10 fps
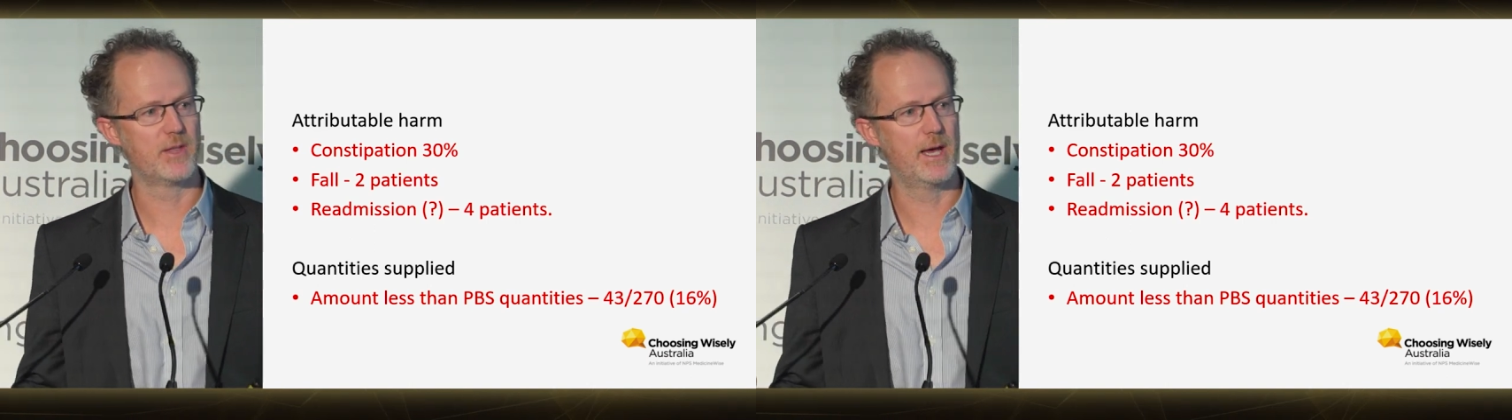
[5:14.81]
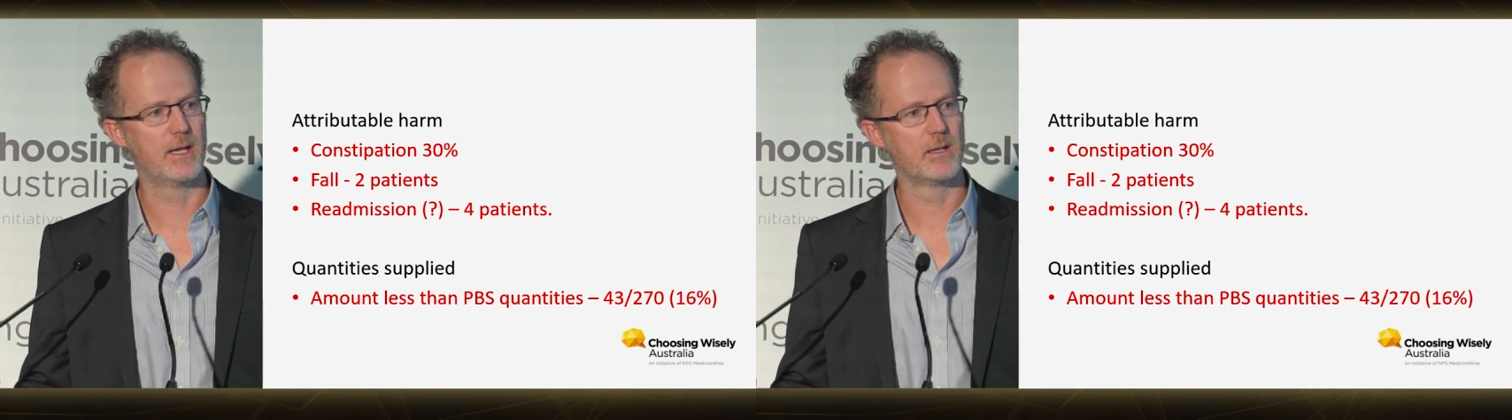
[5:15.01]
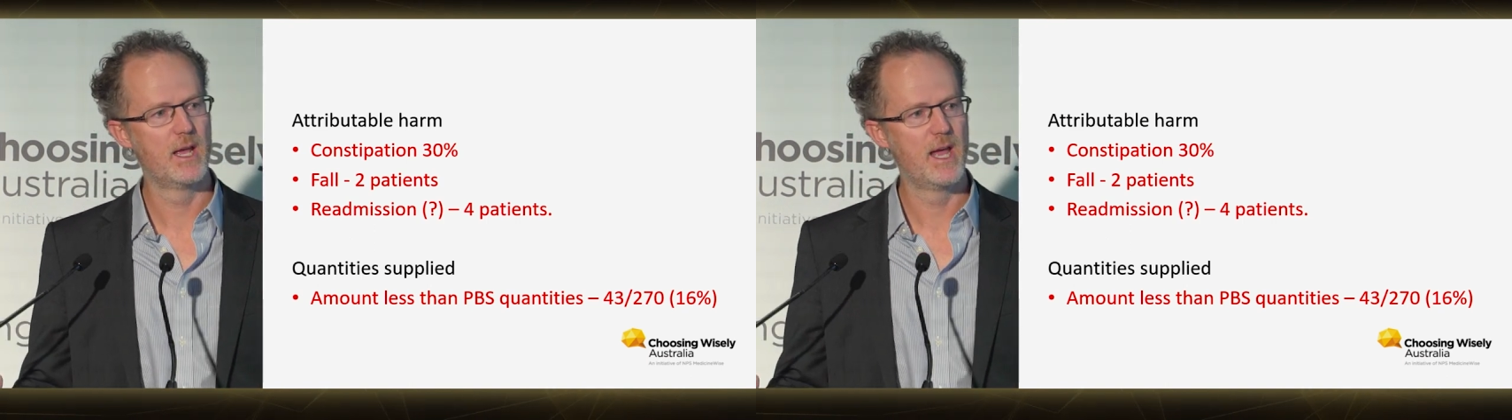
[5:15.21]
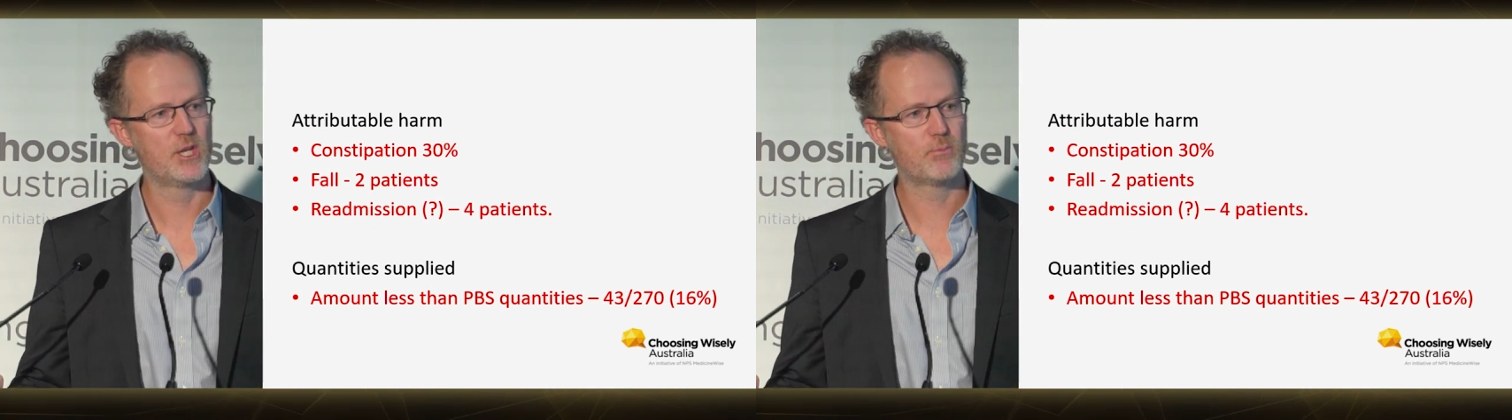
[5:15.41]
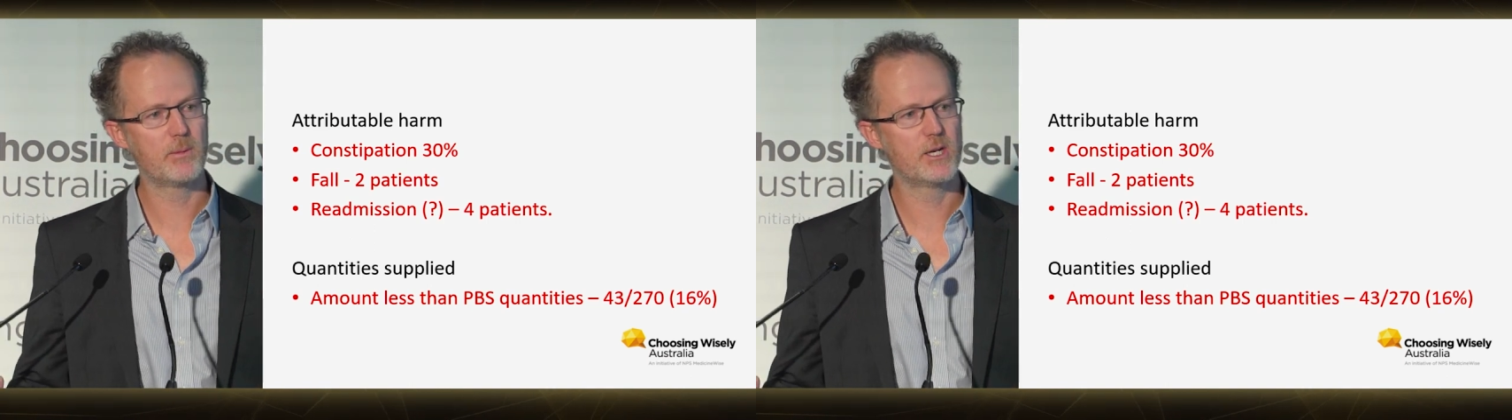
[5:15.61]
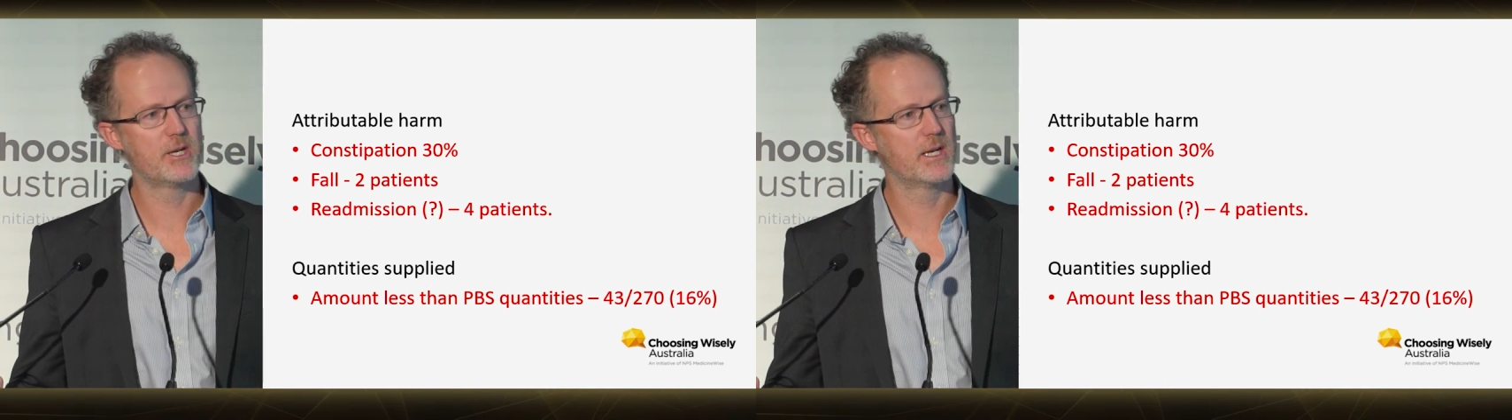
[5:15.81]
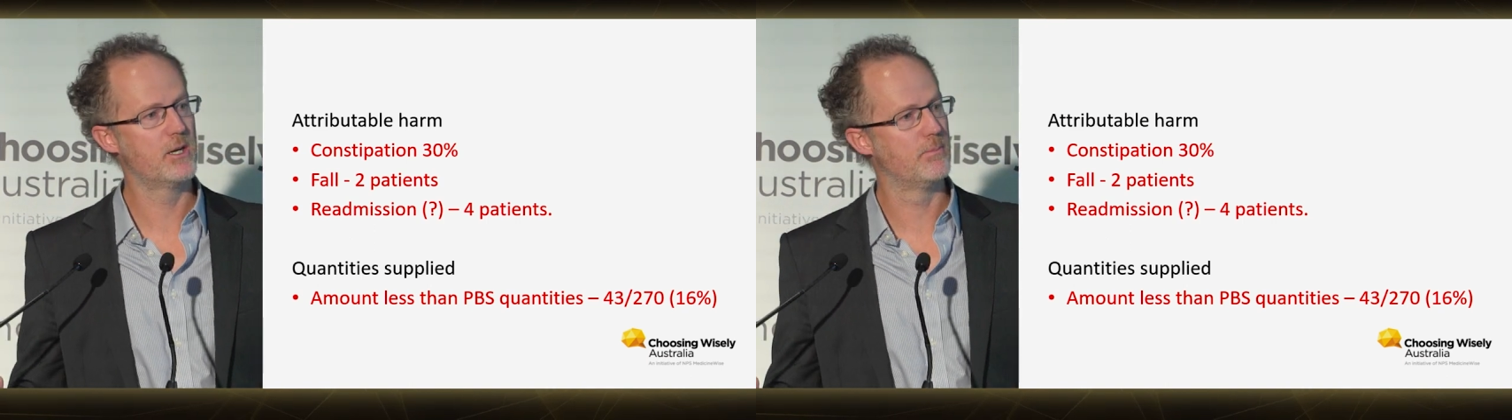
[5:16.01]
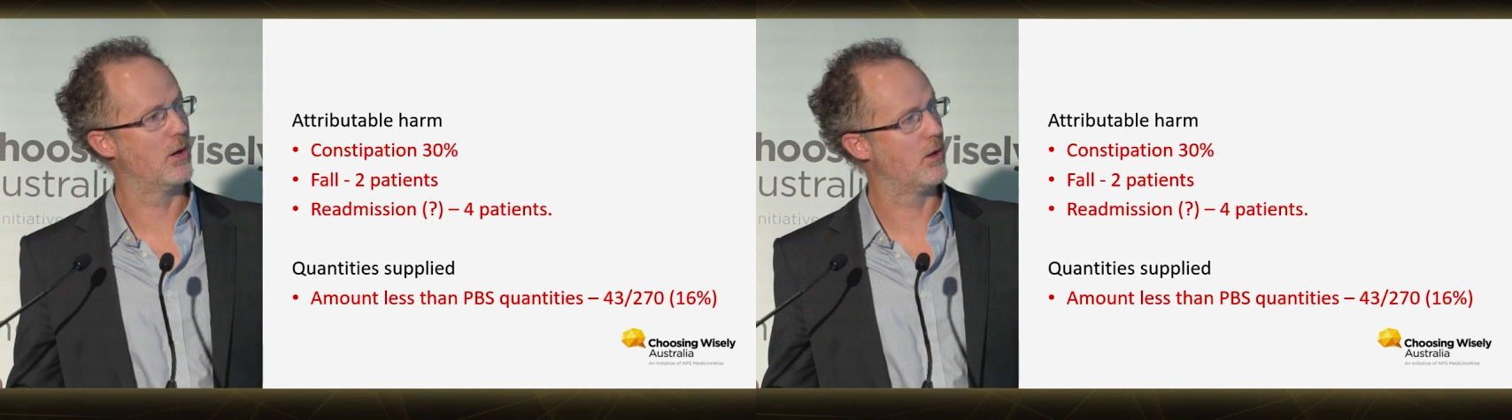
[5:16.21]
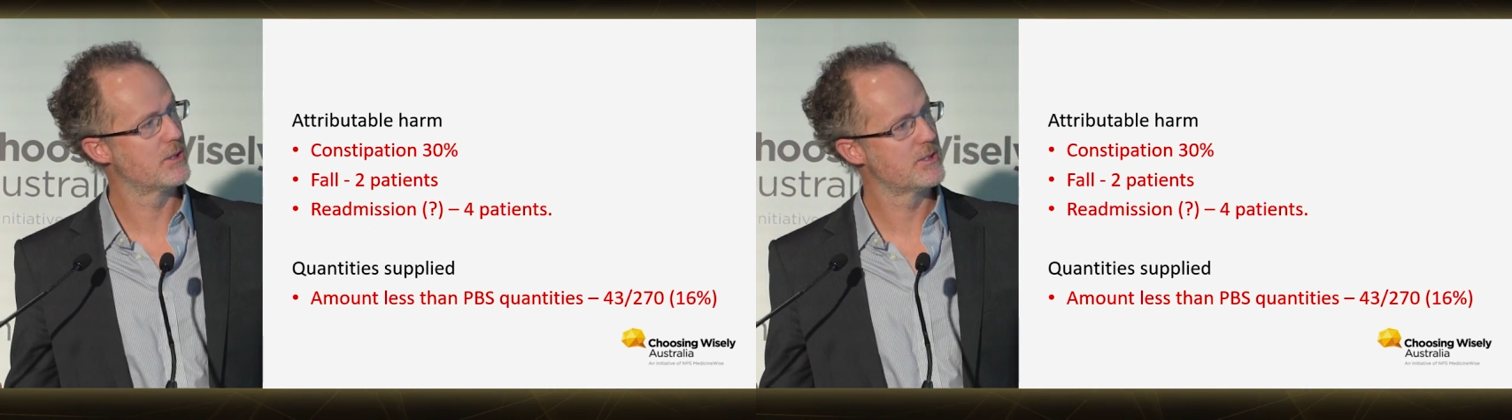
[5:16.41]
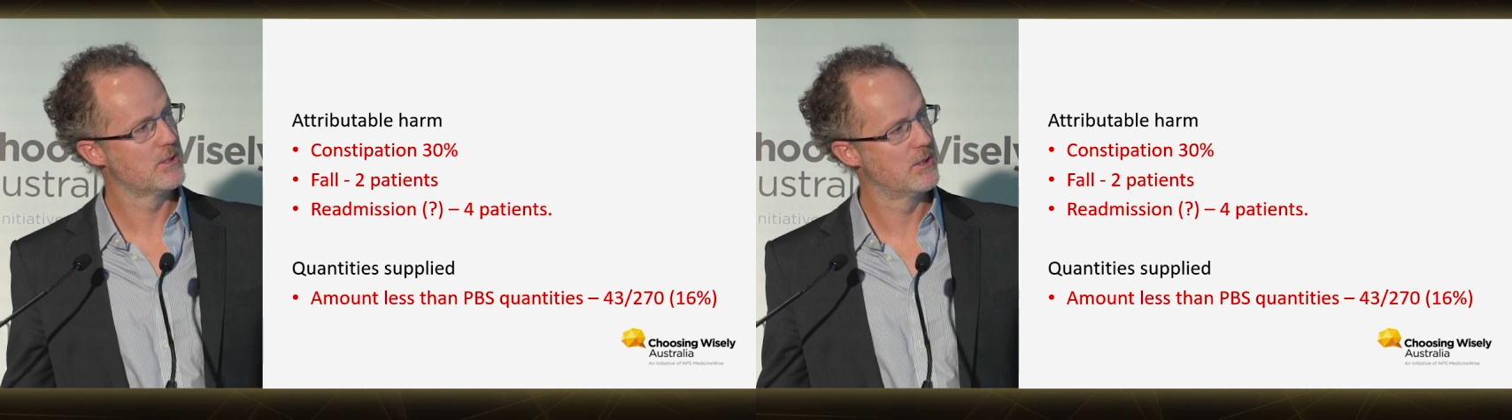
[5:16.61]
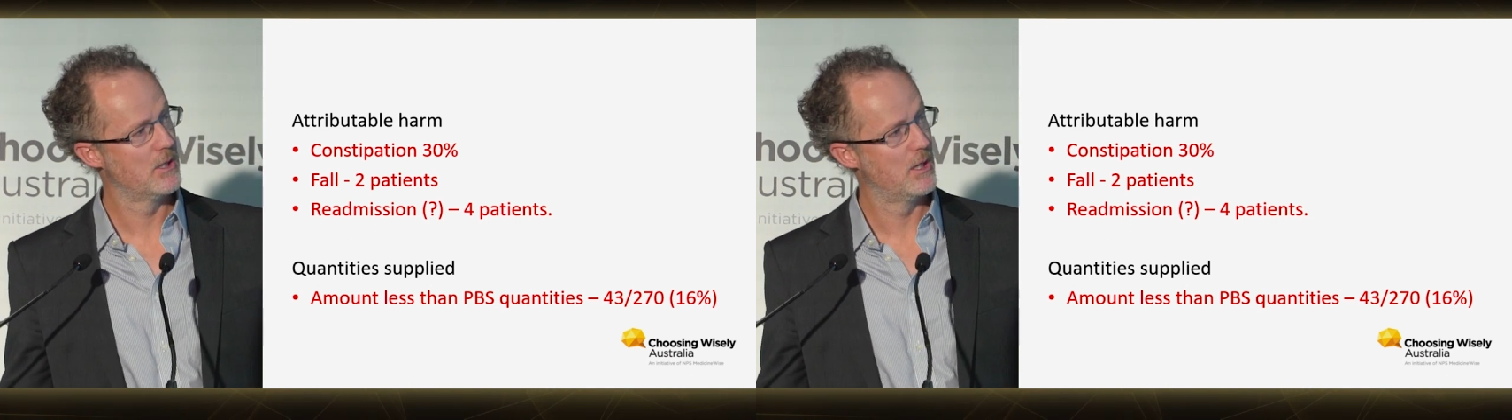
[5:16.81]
that. And you probably don't need a box.